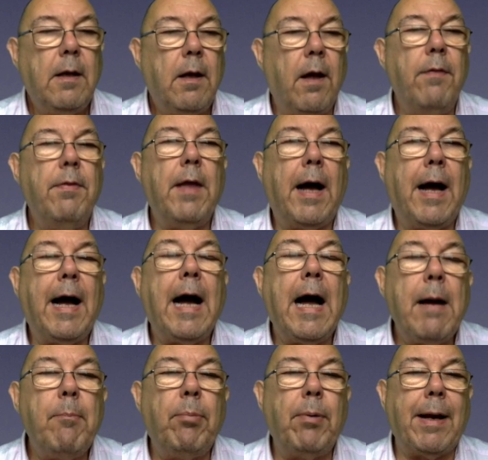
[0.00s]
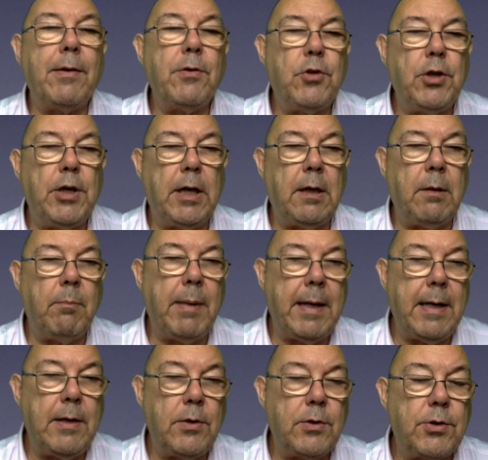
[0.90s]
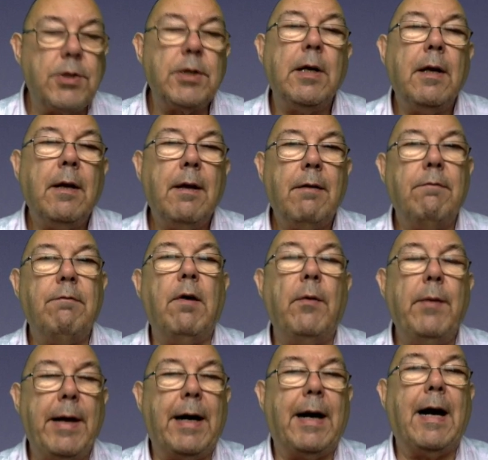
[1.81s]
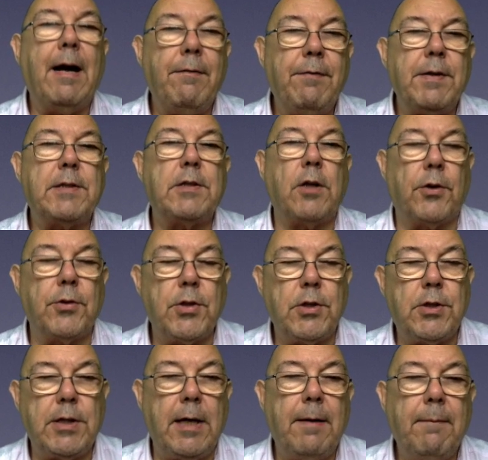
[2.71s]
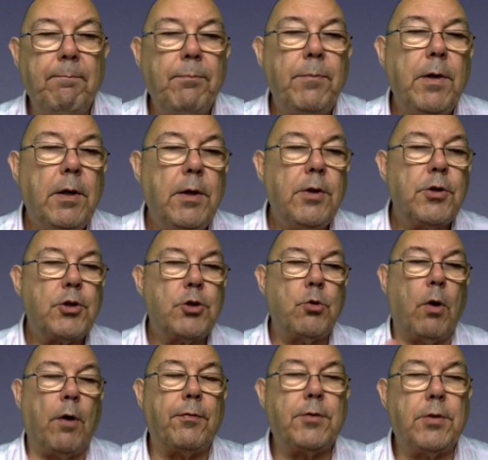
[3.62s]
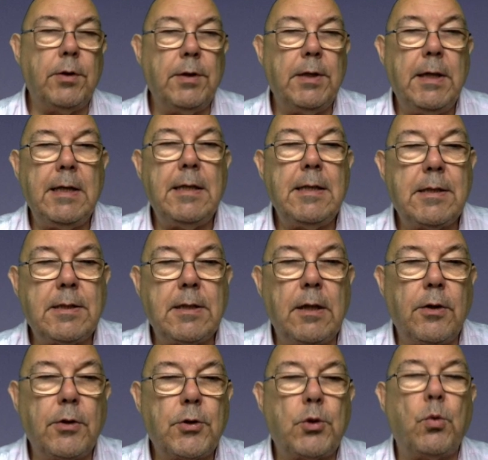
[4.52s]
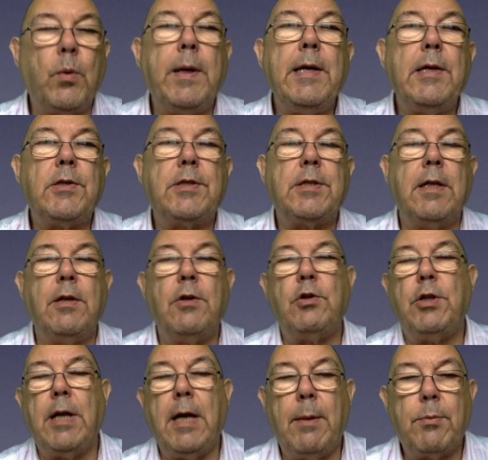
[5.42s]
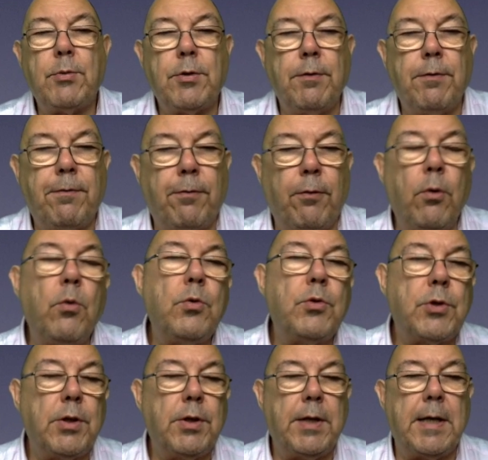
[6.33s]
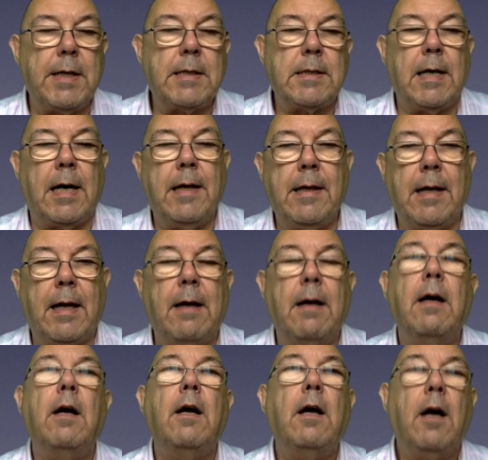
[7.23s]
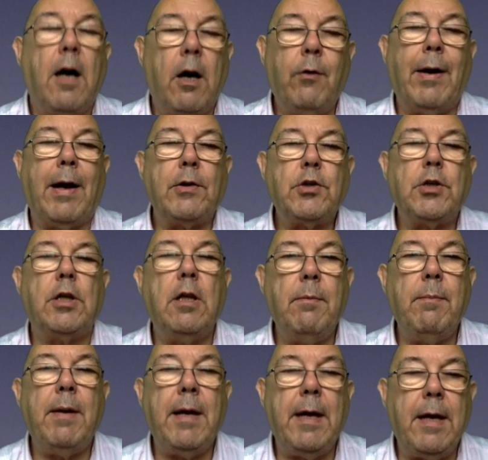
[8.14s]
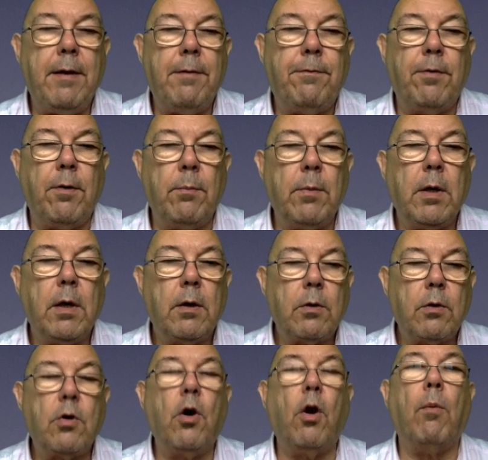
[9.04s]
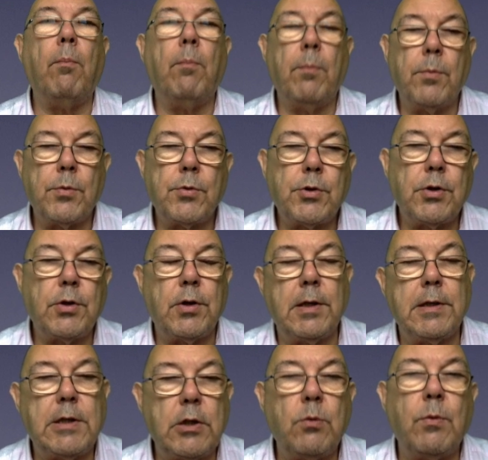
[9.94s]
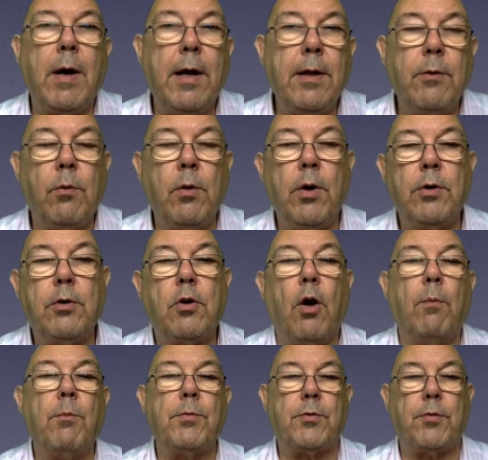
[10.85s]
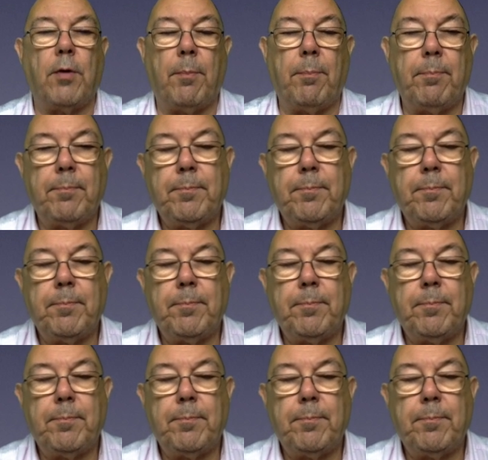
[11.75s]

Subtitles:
And the high branching means very high viscosity. So often these sweets in the shapes of fruits and things like that are actually made from gums. So this is where the word comes from.